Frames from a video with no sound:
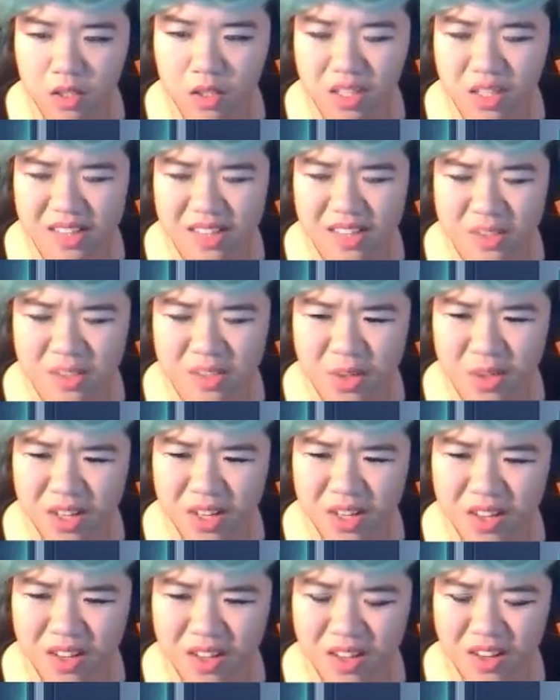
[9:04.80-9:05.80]

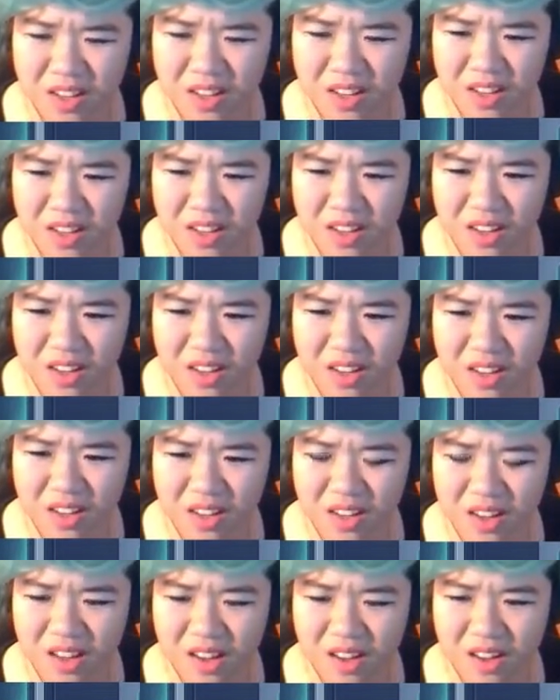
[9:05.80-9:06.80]
Yesterday?
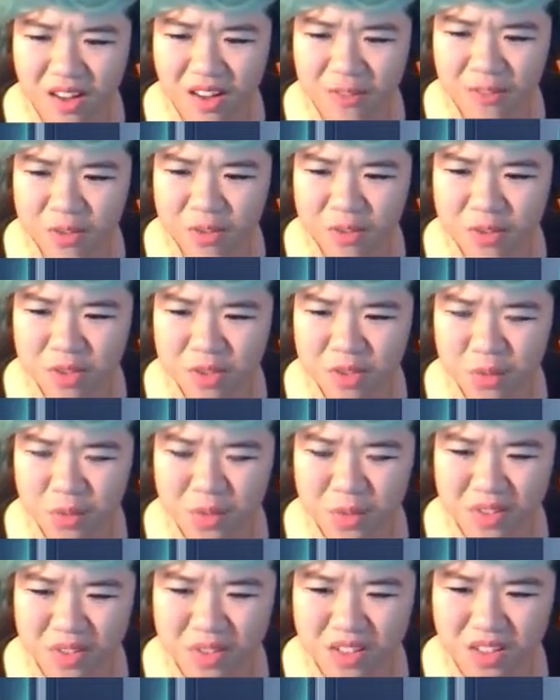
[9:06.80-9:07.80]
After
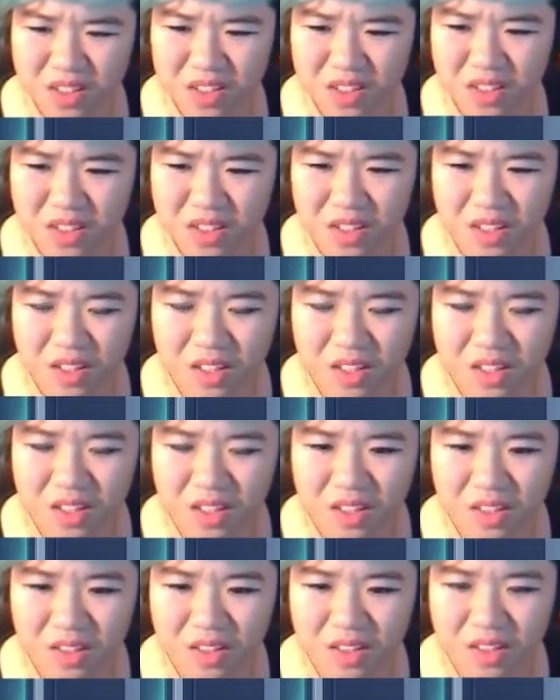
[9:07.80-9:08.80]
school?
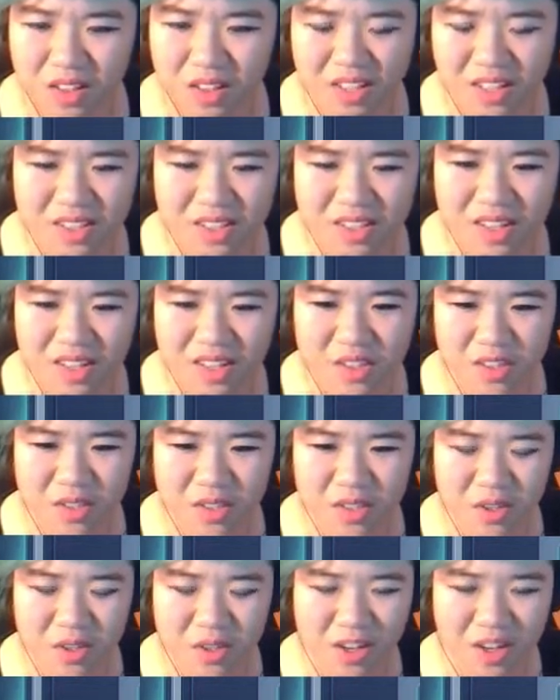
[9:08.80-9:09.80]
Like I said to
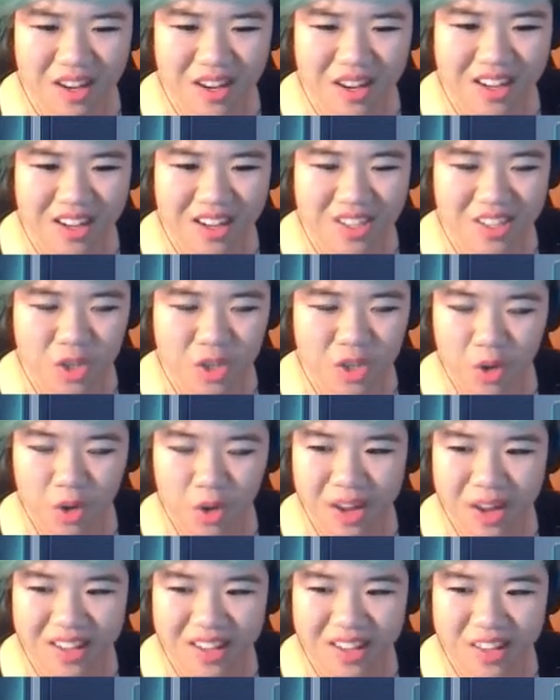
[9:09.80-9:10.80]
Sakuya, I don't know
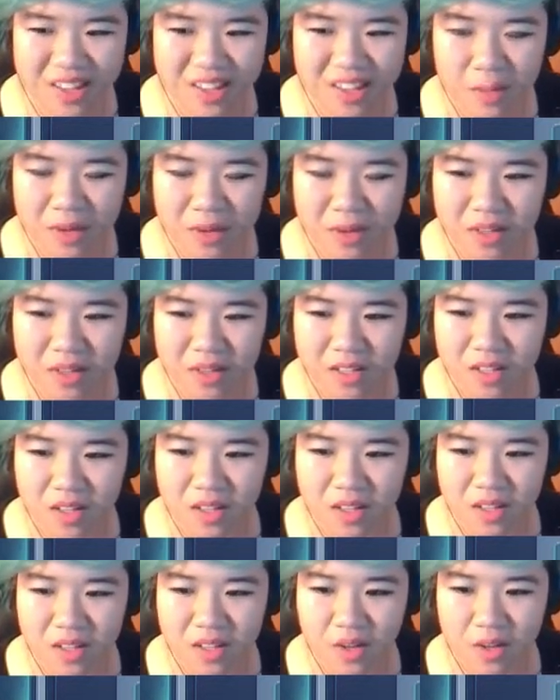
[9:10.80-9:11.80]
anything about it.
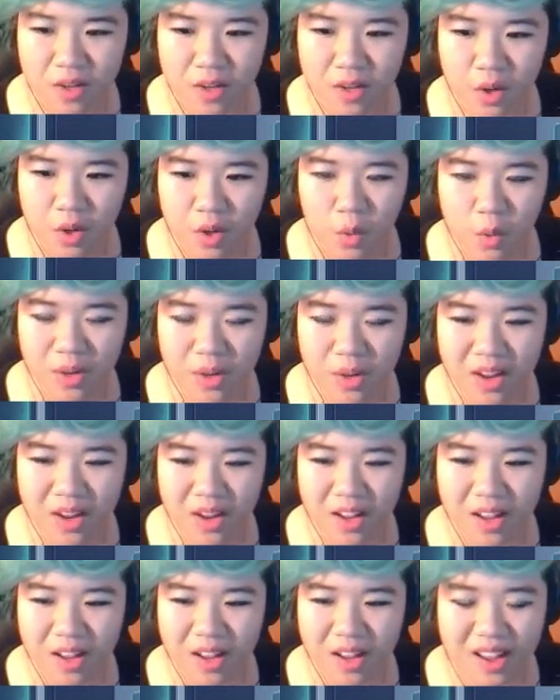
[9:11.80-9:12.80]
We
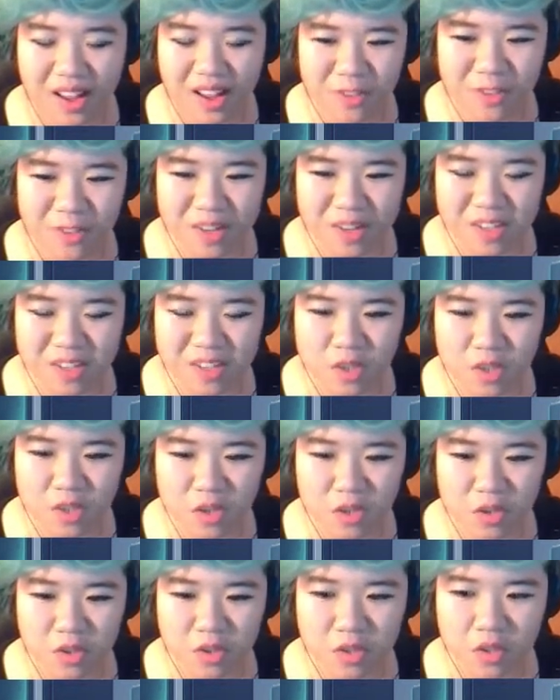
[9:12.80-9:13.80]
have to ask the
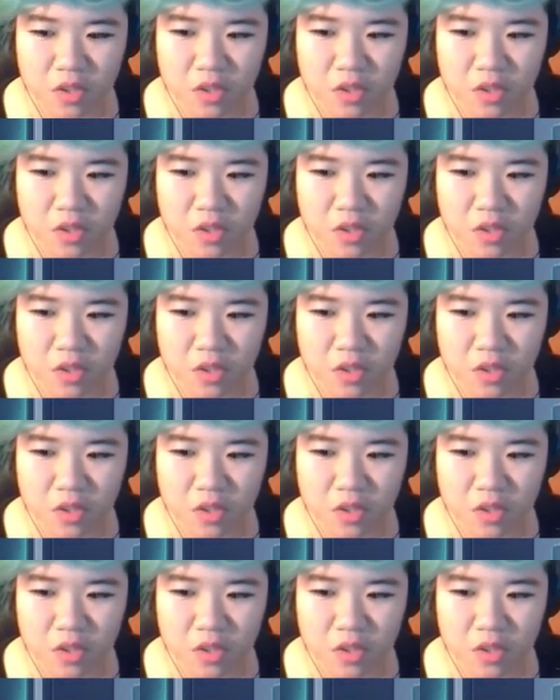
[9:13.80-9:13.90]
doctor.